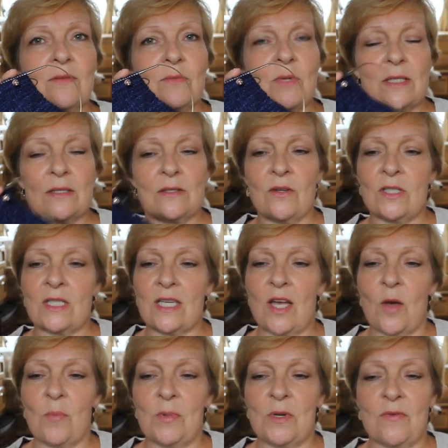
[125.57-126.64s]
well, not a
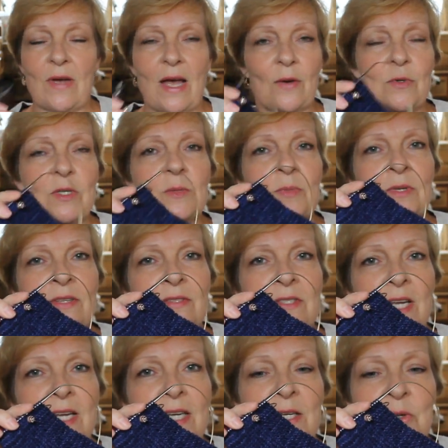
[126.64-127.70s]
couple of hours, but
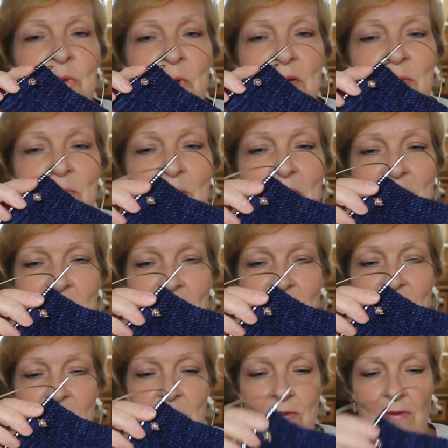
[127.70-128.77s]
it's taken quite a while
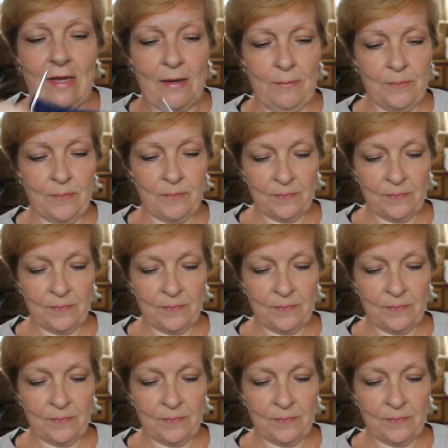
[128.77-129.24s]
just to do that.